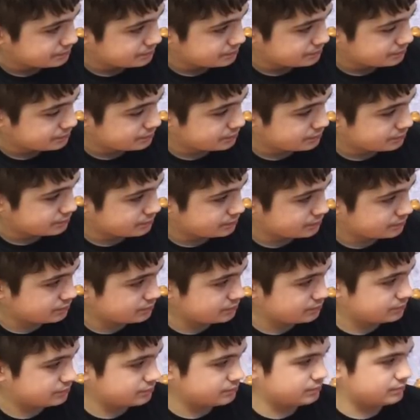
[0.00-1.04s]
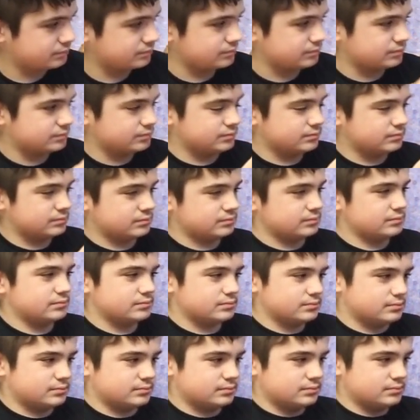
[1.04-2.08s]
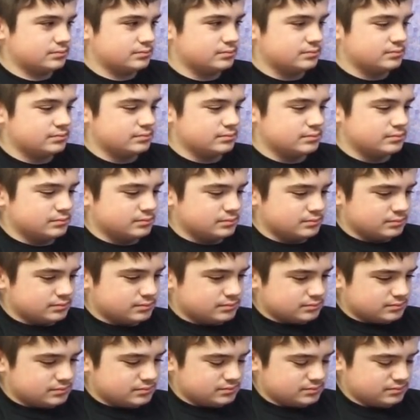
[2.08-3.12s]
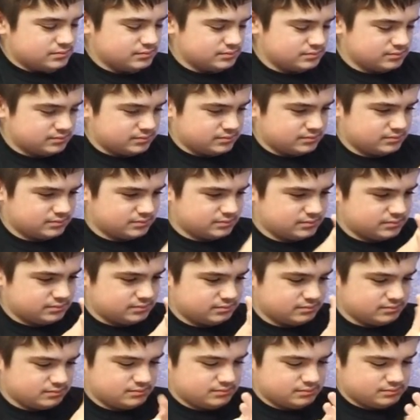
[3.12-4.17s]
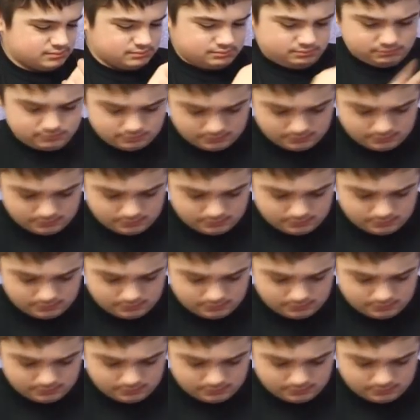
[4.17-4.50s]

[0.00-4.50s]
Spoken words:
[no speech]